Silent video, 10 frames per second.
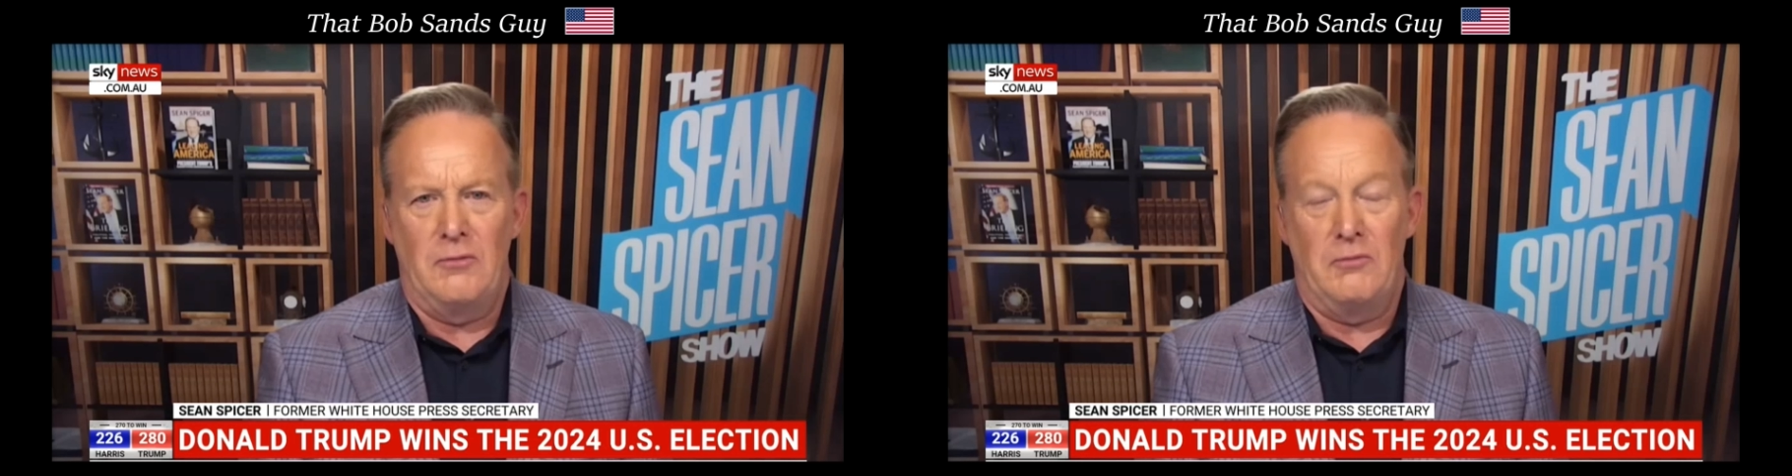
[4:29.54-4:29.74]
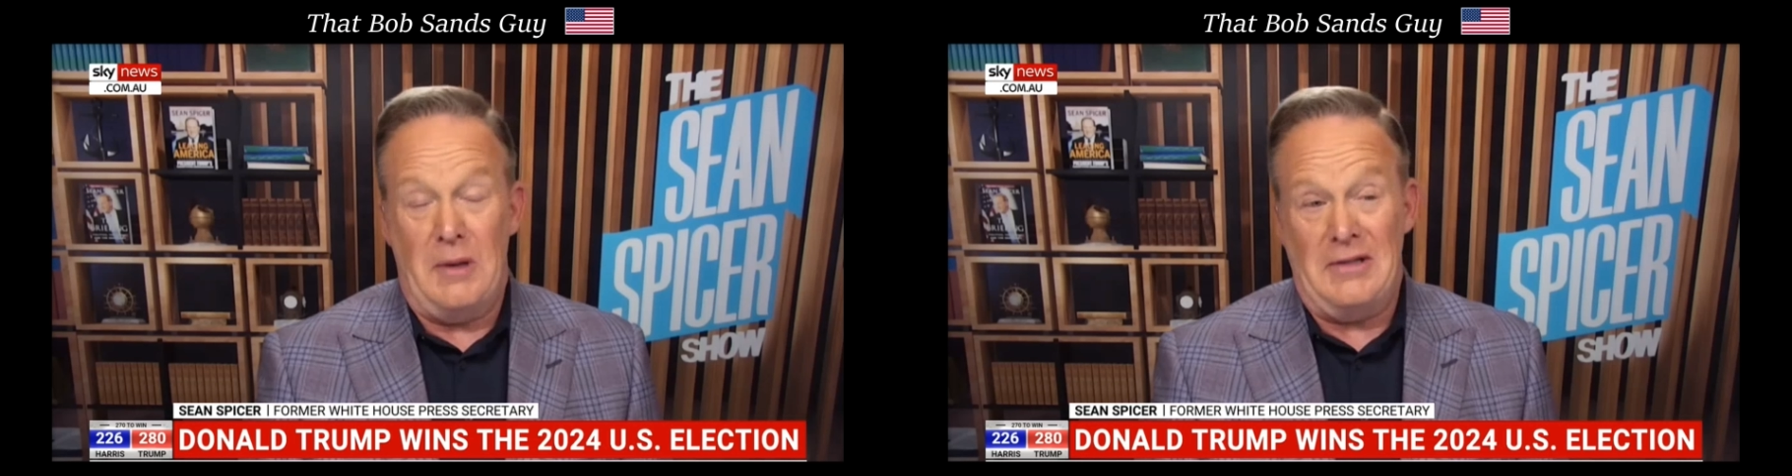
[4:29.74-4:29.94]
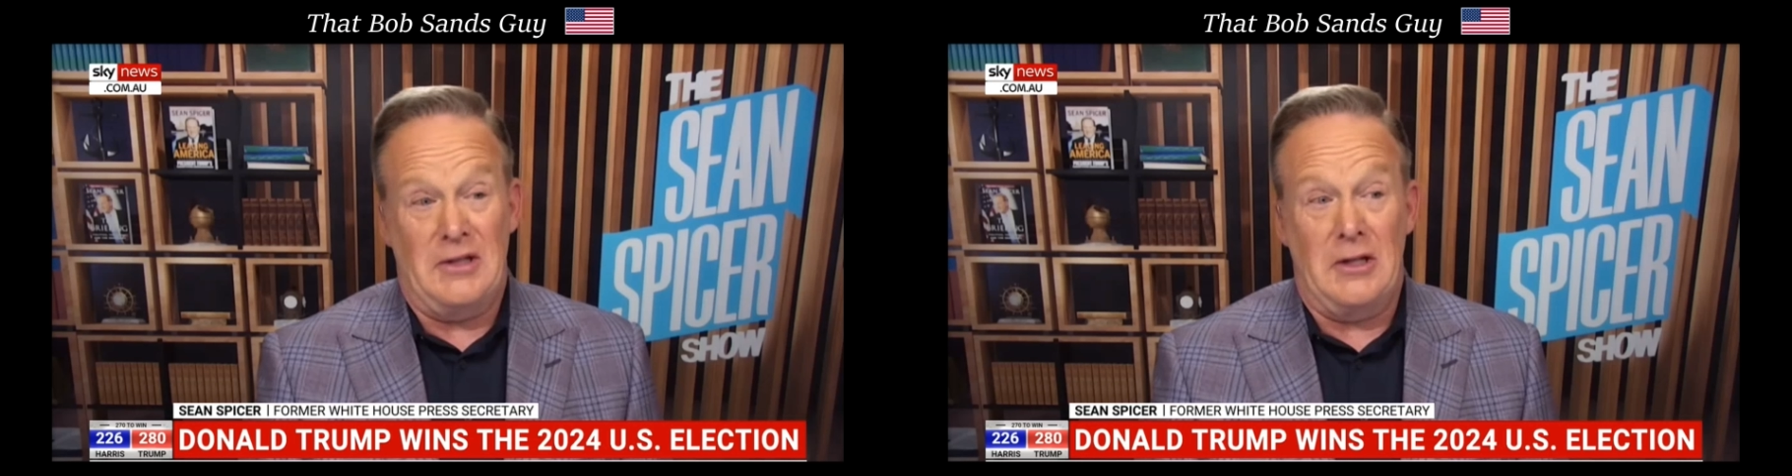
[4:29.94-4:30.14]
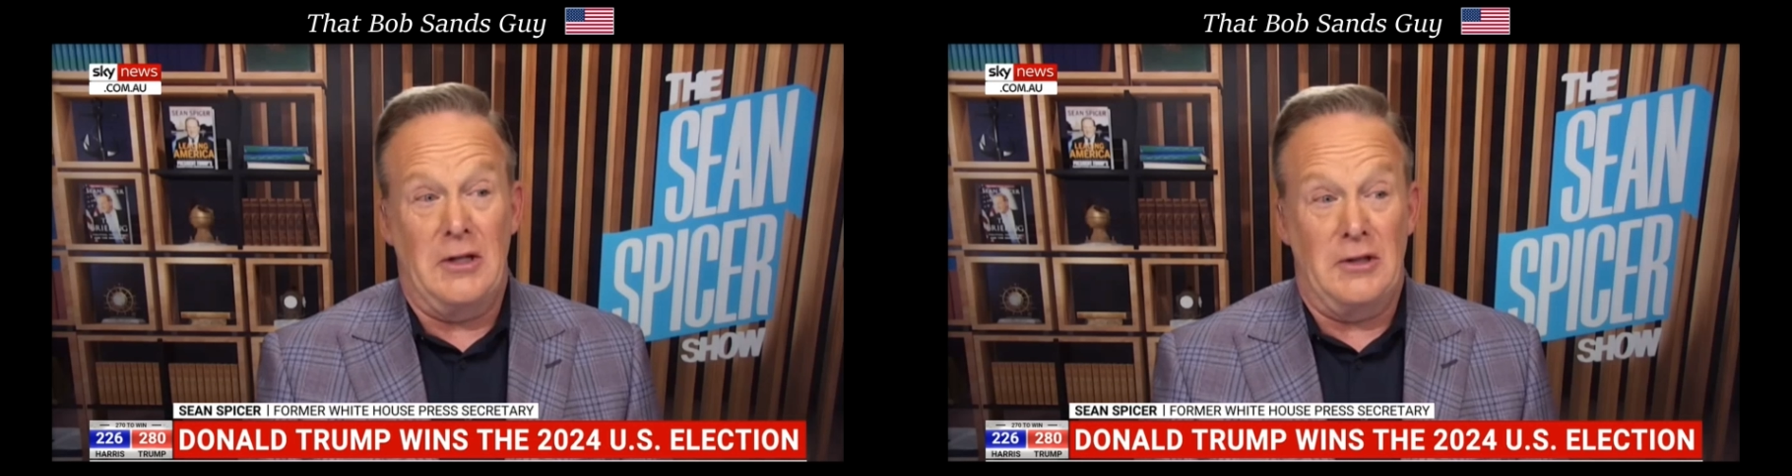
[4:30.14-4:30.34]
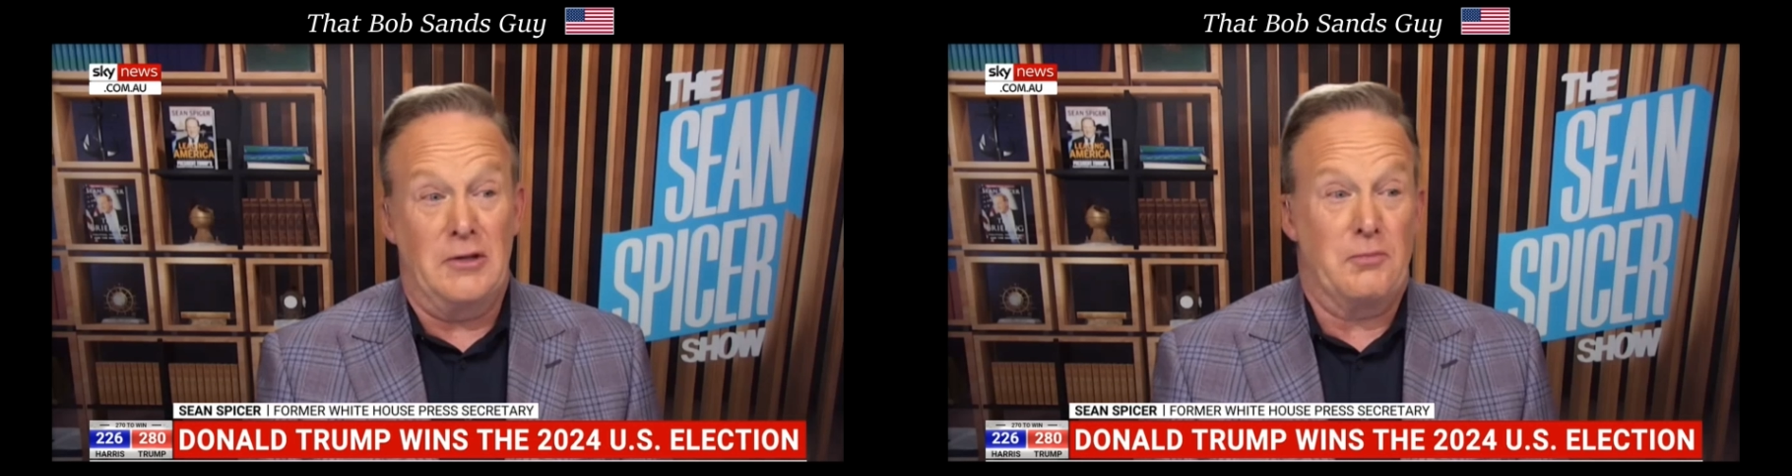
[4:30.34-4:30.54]

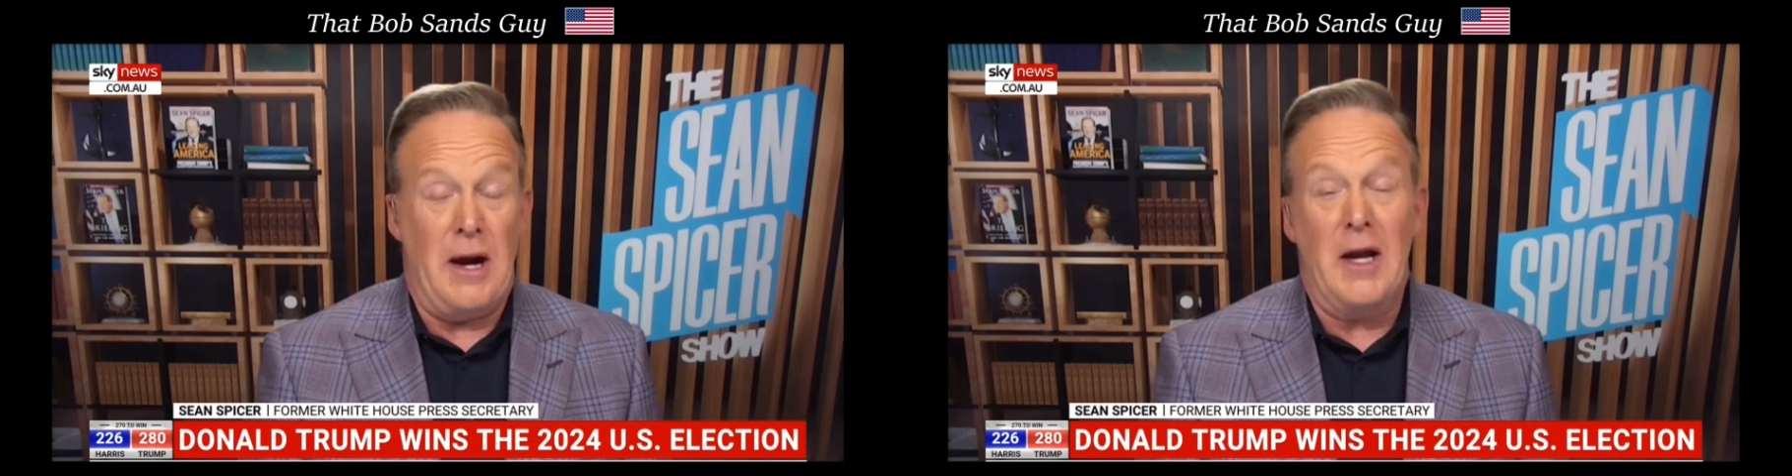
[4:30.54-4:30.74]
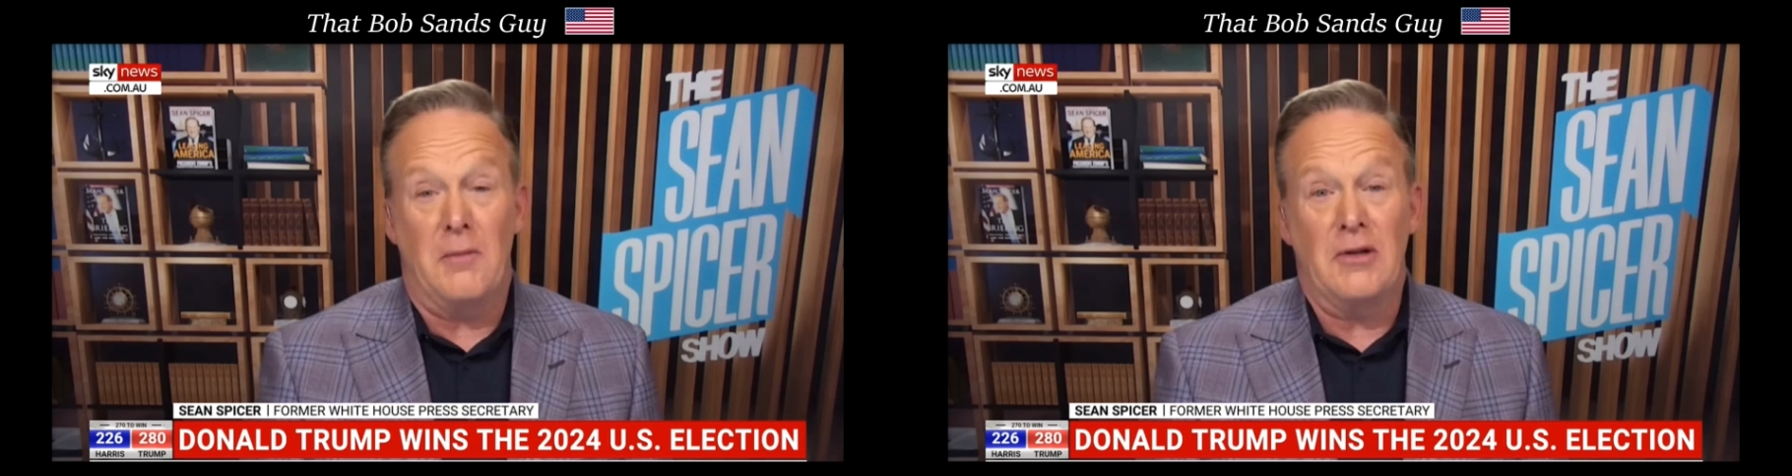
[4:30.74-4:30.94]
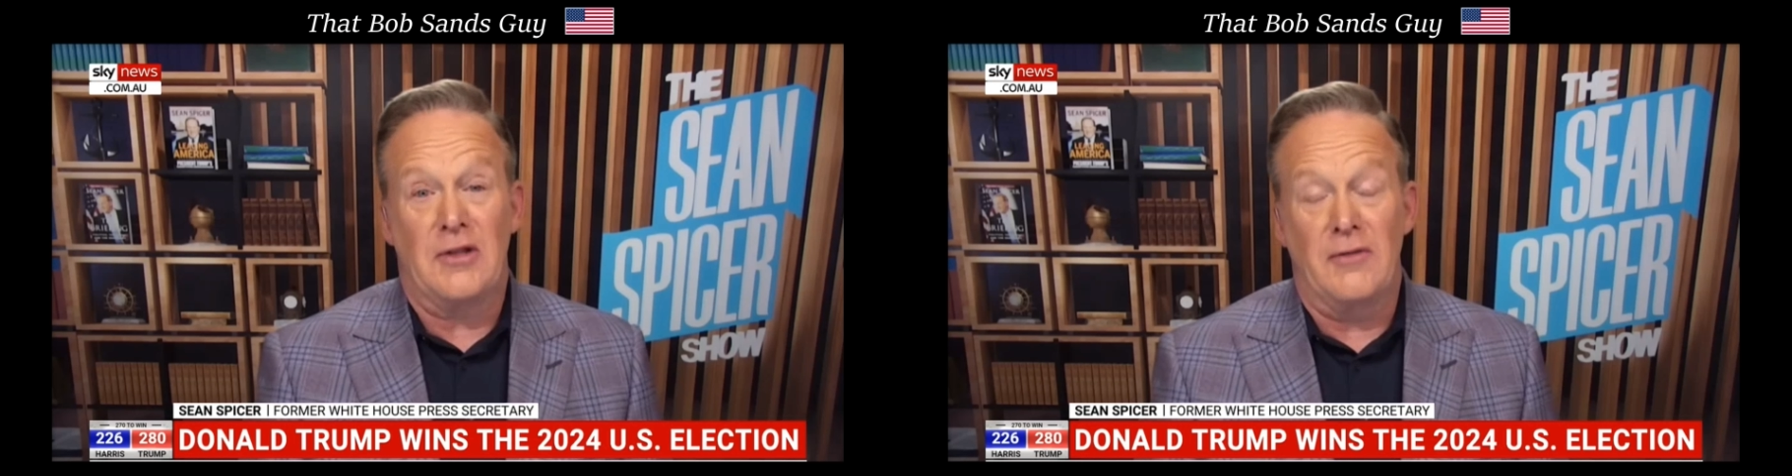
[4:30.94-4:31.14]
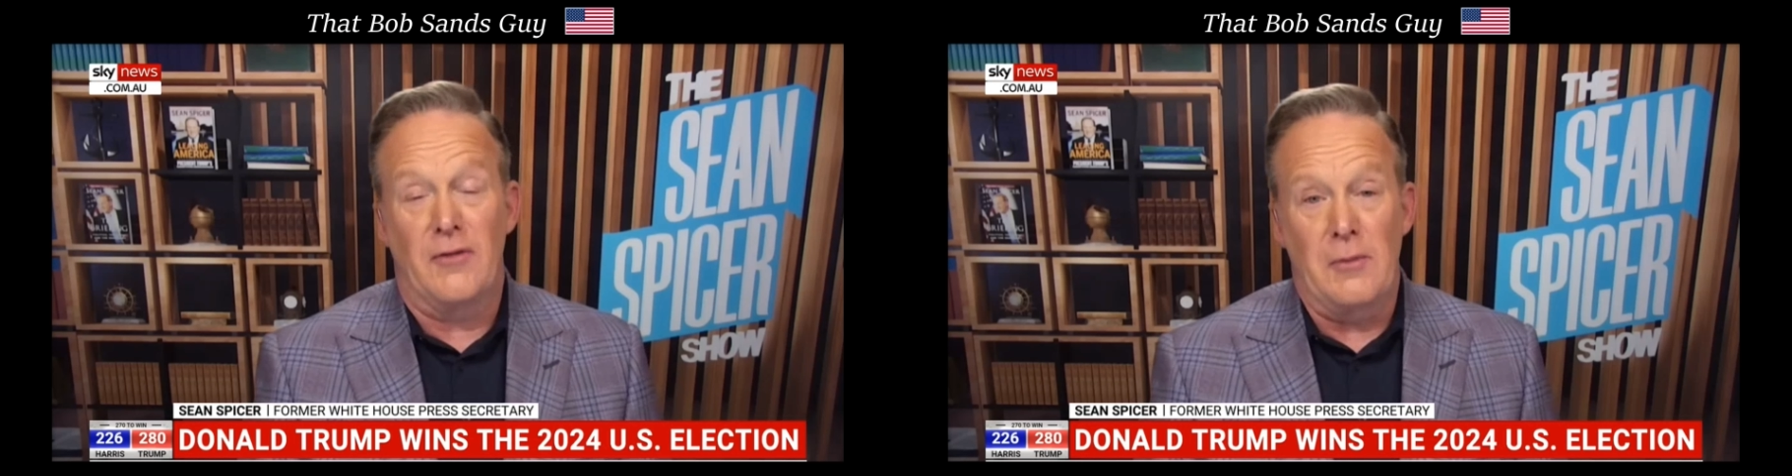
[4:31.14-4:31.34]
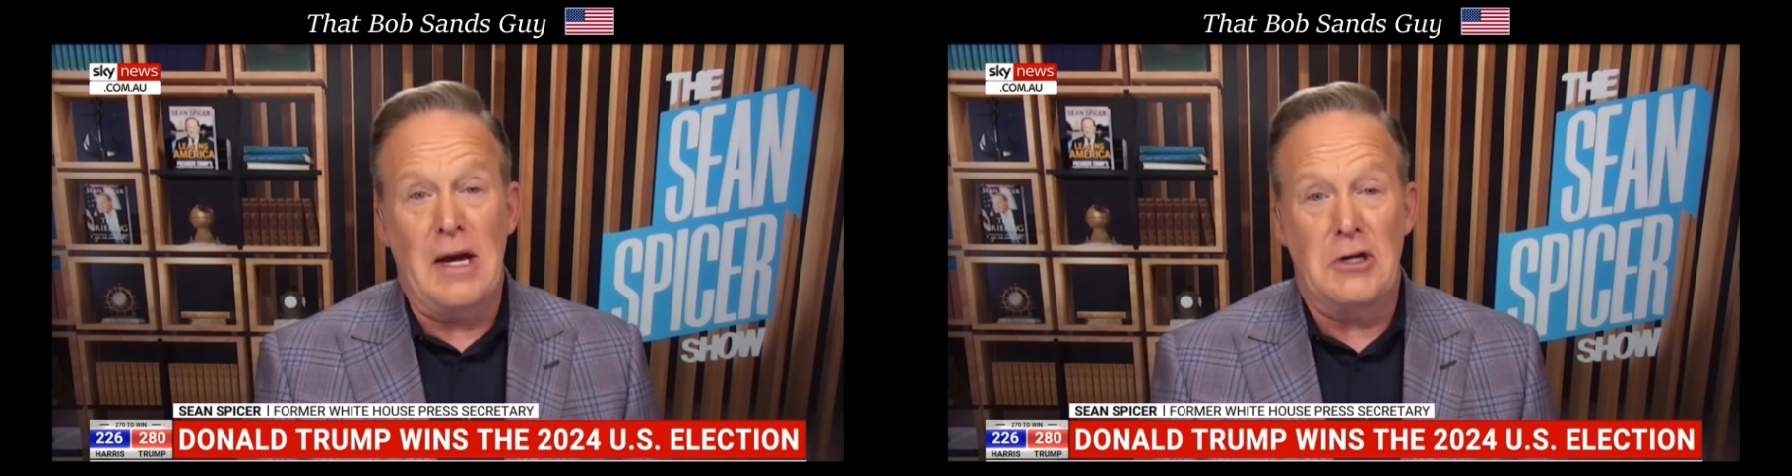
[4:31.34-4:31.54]
basically spreading
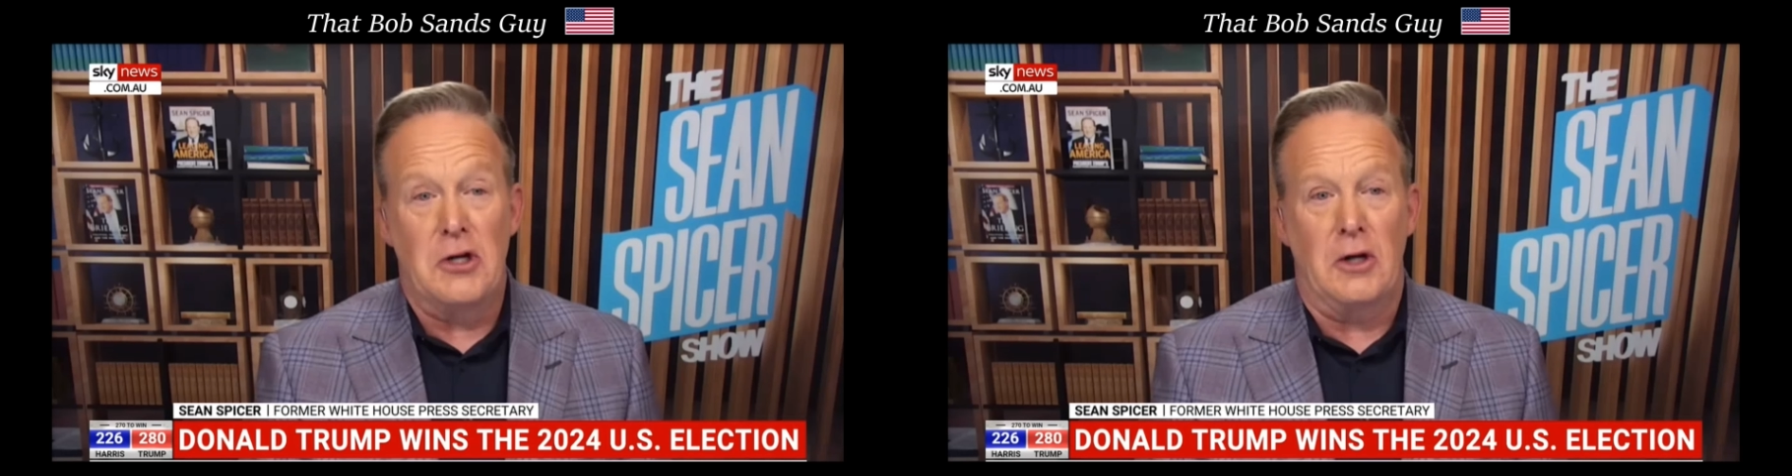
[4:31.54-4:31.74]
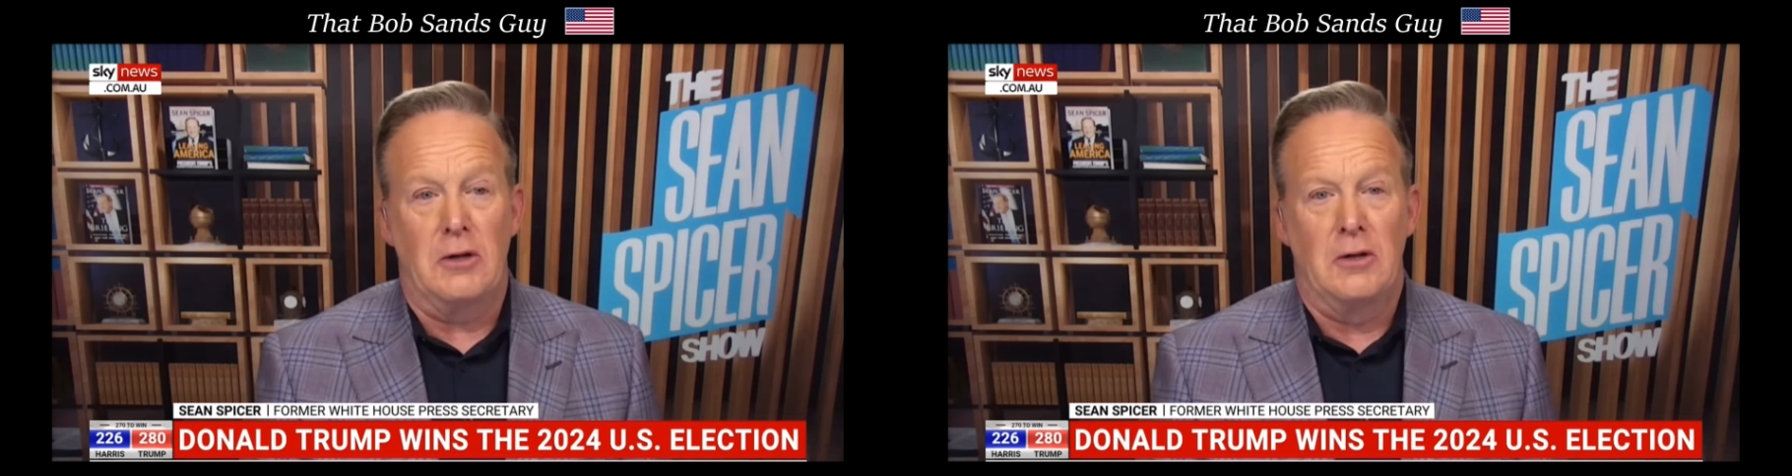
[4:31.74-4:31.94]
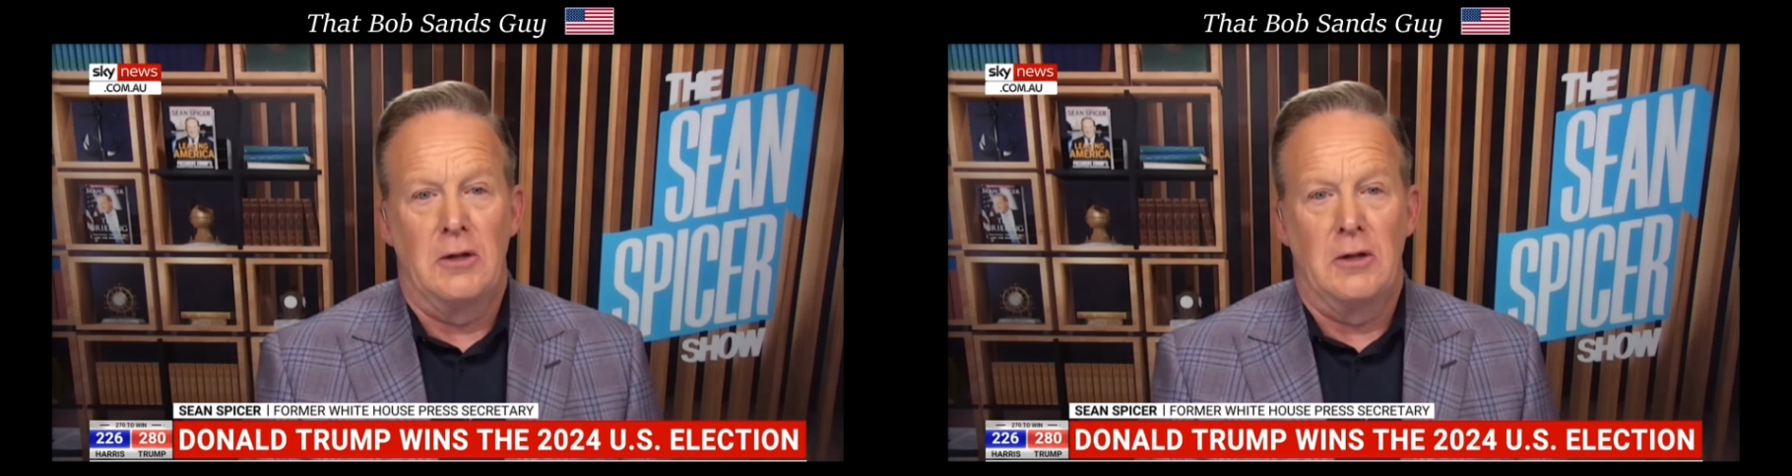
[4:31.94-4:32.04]
misinformation